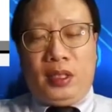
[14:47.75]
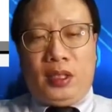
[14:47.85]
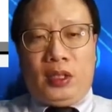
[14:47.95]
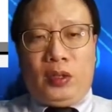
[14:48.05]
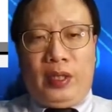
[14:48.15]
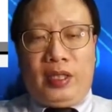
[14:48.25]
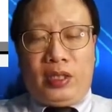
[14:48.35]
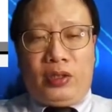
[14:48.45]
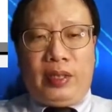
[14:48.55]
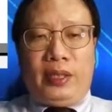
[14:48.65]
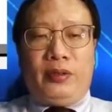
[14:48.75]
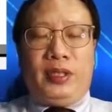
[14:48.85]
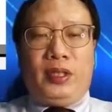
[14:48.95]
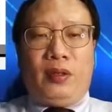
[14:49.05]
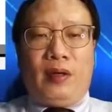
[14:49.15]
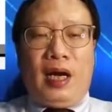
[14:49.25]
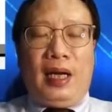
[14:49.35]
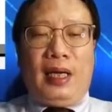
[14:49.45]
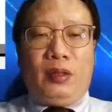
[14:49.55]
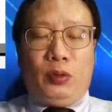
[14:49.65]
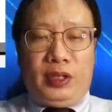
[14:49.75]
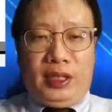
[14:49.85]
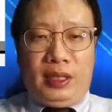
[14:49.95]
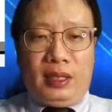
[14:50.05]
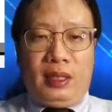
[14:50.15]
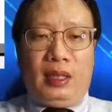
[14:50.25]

So industrial IoT or IIoT,